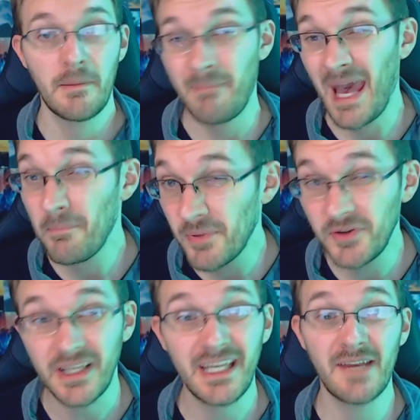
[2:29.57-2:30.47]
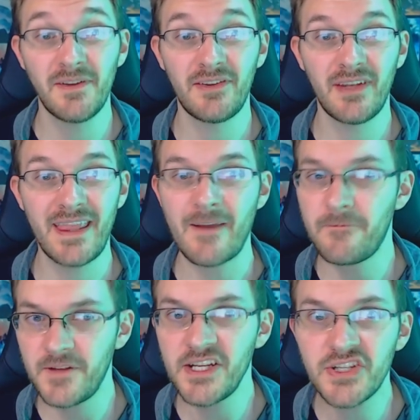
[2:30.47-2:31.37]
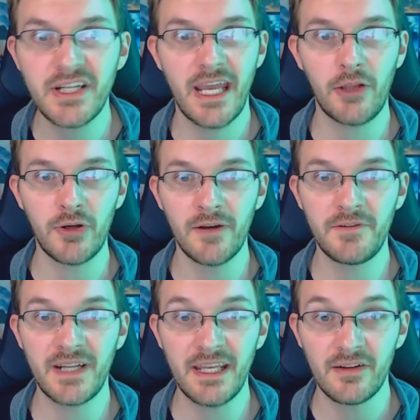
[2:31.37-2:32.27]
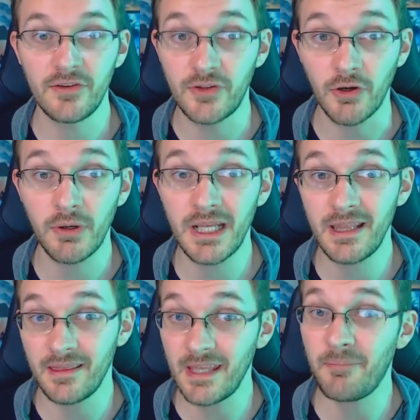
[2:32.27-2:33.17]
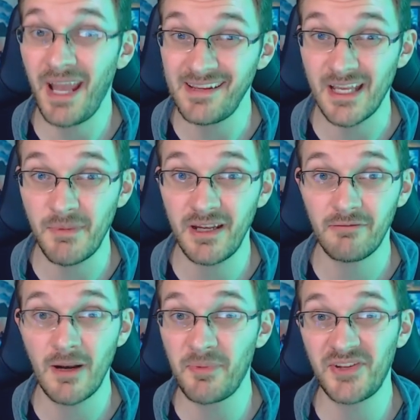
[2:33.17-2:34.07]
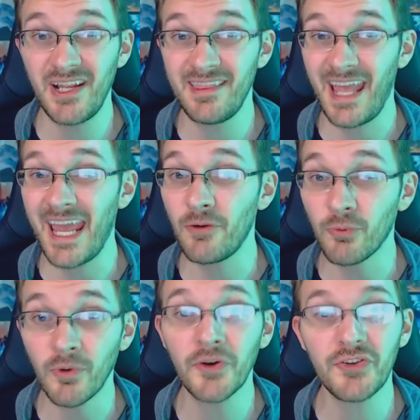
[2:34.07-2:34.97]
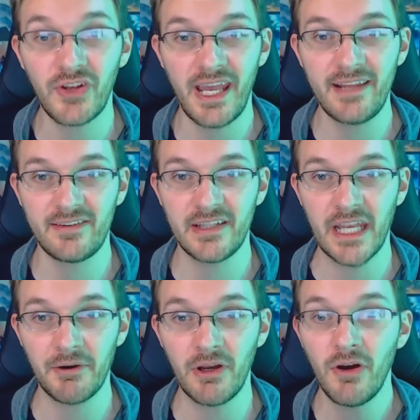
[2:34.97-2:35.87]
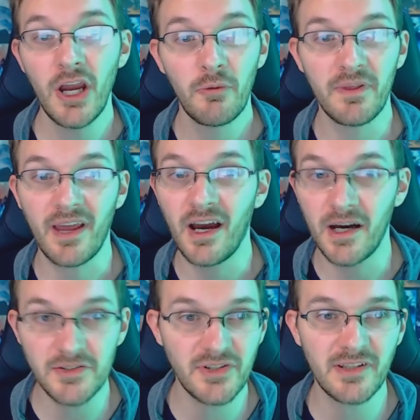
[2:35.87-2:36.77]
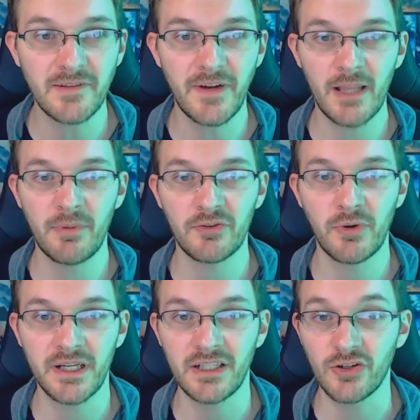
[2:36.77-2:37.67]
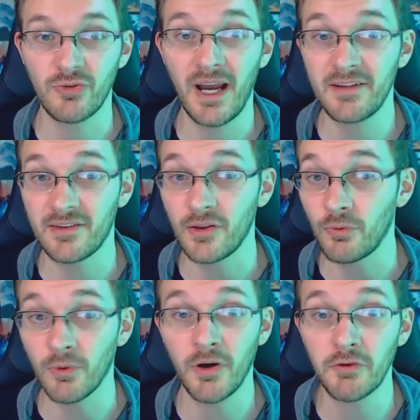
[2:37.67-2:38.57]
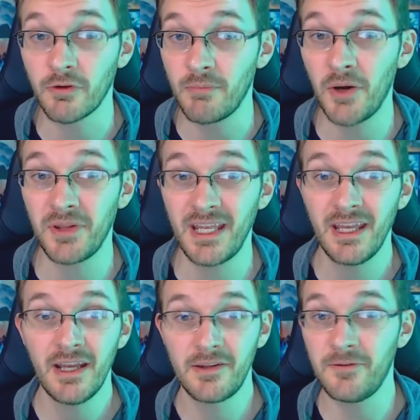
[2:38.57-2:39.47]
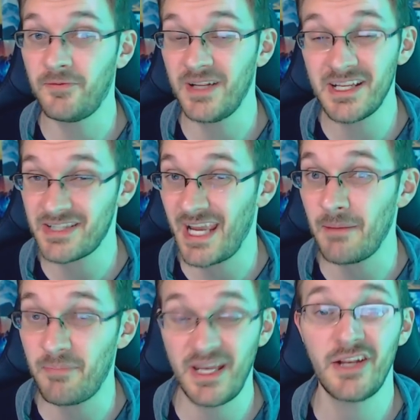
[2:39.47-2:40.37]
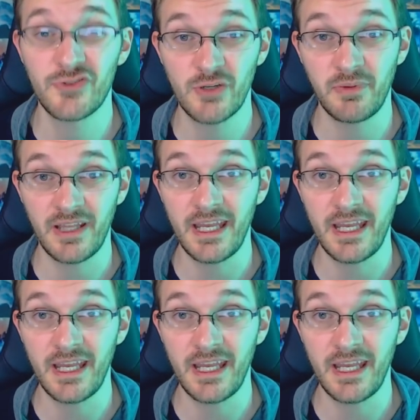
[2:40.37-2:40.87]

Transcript: Matt Booty even said that finishing Halo Infinite during the pandemic represented a worst case scenario, with hundreds of developers working across the world remotely to finish a big AAA